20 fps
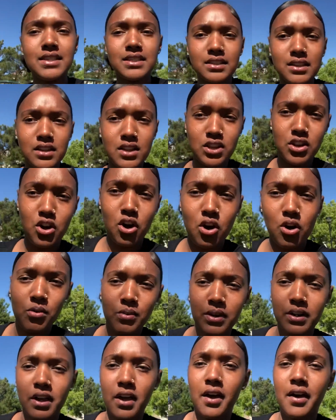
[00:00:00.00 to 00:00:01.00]
gonna
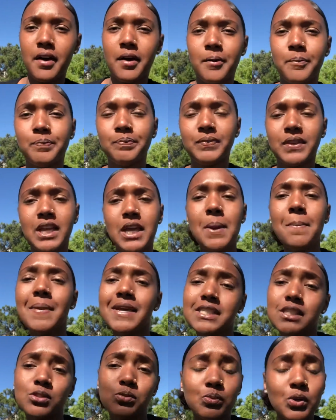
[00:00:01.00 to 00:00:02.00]
go and he
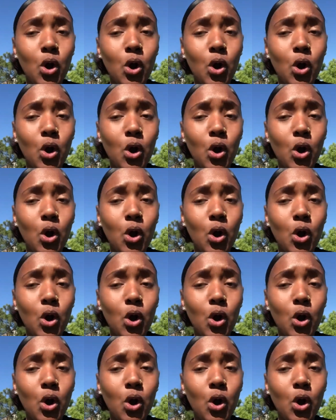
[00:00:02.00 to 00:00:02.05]
messes